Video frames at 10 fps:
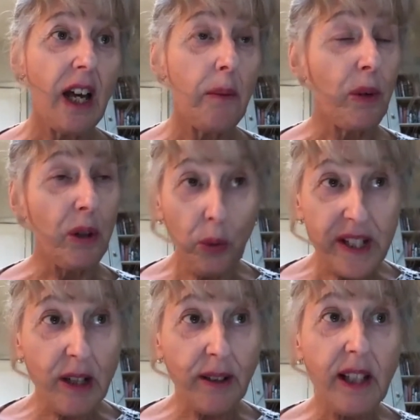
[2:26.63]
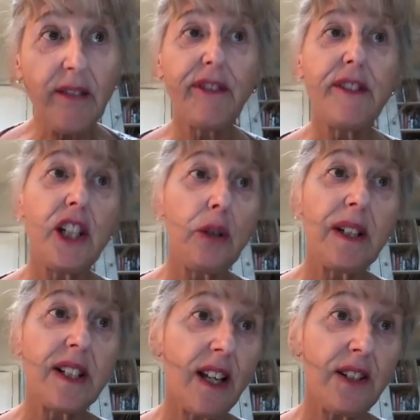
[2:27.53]
We're always looking for new,
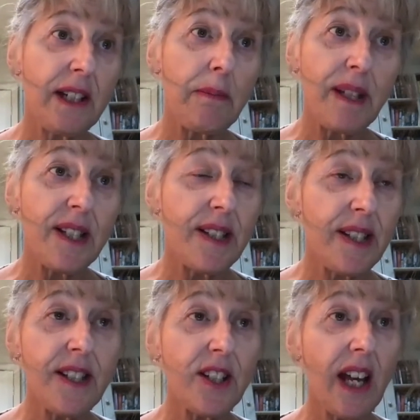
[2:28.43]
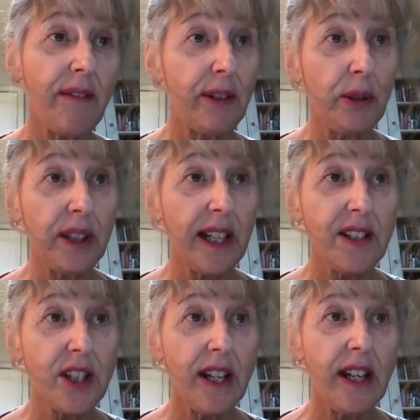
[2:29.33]
exciting businesses to have a look
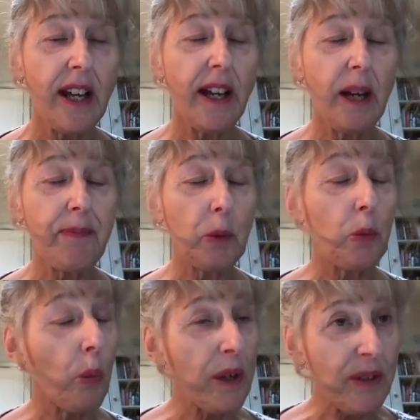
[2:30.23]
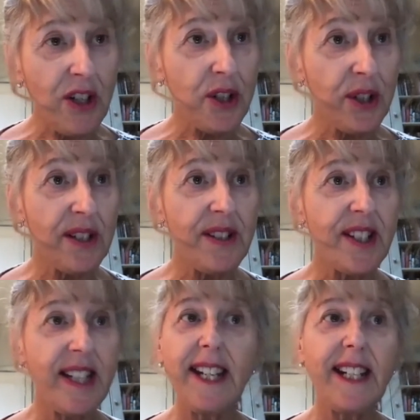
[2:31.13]
at. What we're interested in
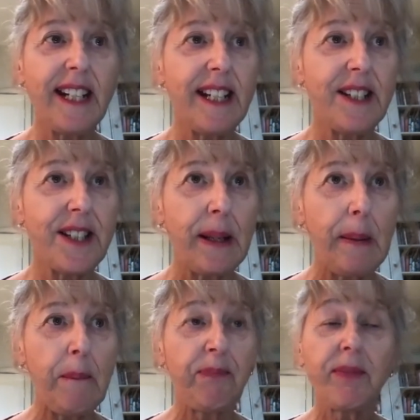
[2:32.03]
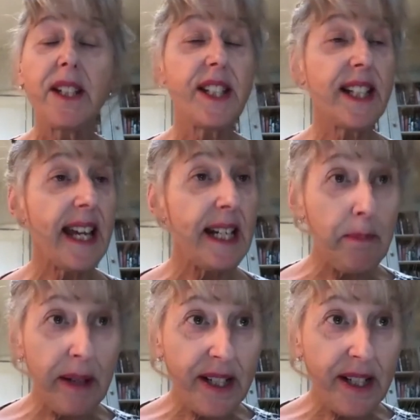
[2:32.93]
seeing is
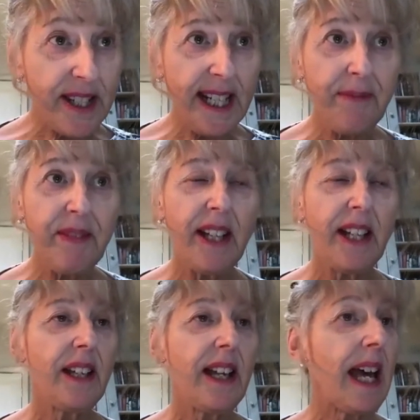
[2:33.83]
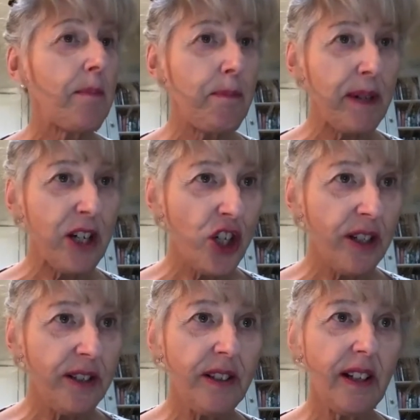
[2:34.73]
scalability,
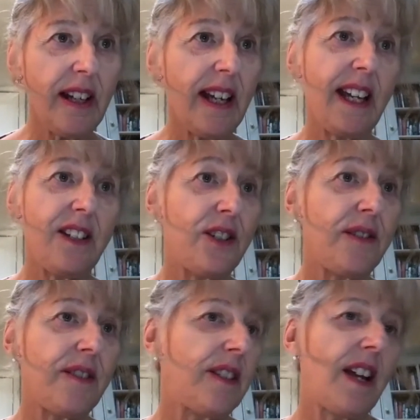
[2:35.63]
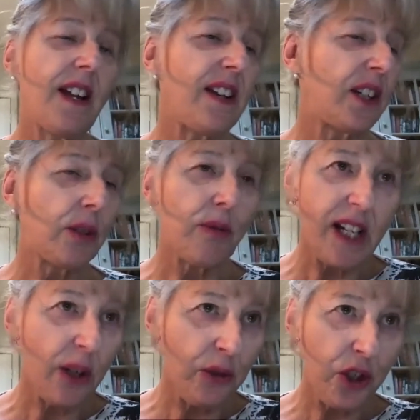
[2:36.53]
ambition, and a
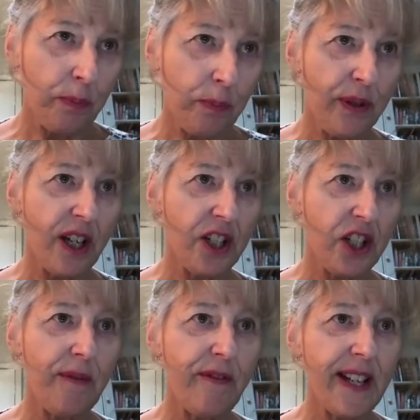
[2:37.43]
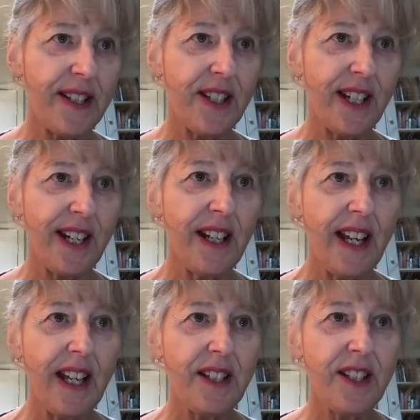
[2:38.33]
great entrepreneur to invest in.
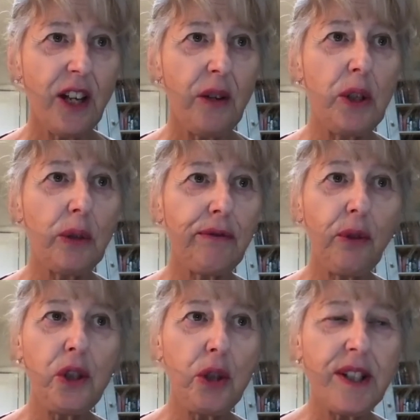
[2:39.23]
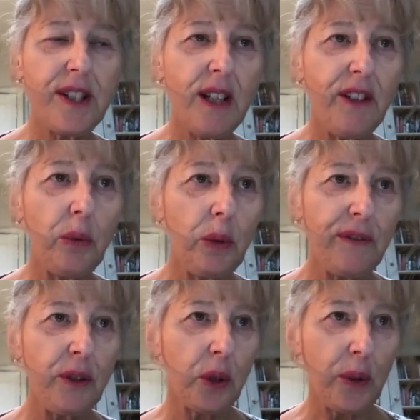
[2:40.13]
So look forward to receiving all
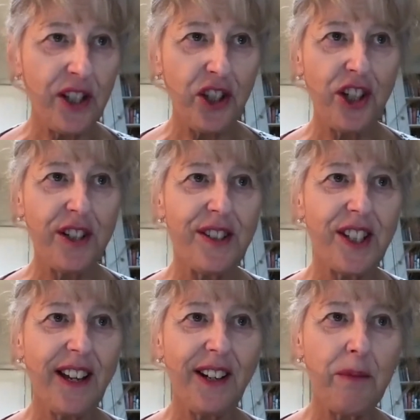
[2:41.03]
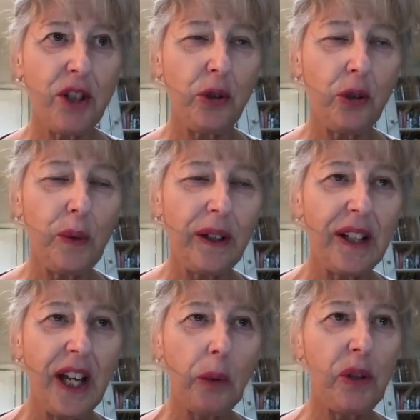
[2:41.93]
of your questions, and I'm sure
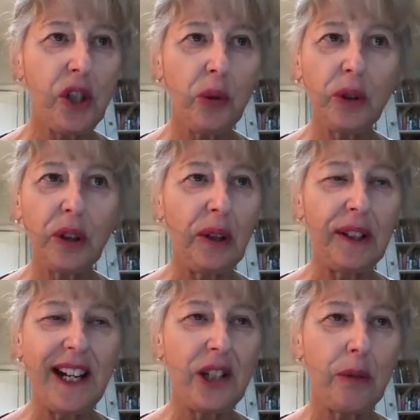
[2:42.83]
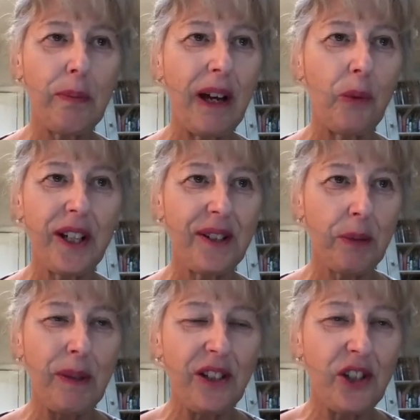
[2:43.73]
we'll talk a lot later about what
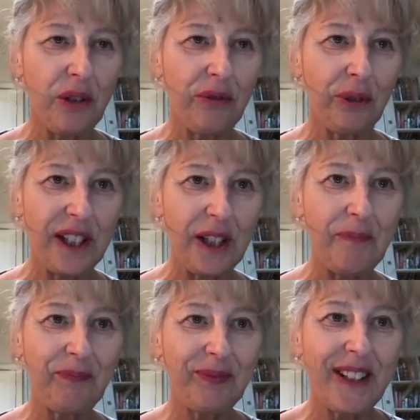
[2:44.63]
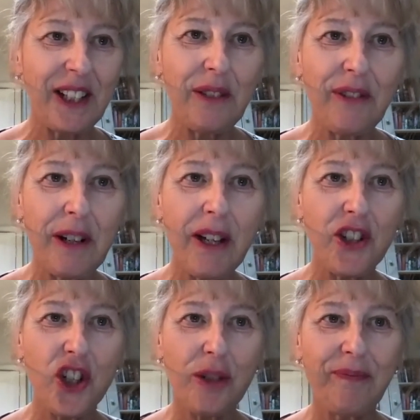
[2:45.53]
else we can do for you. Thank you very
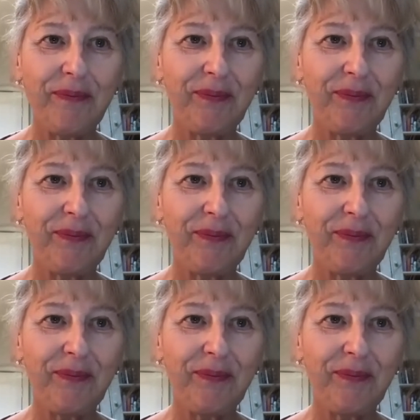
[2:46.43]
much.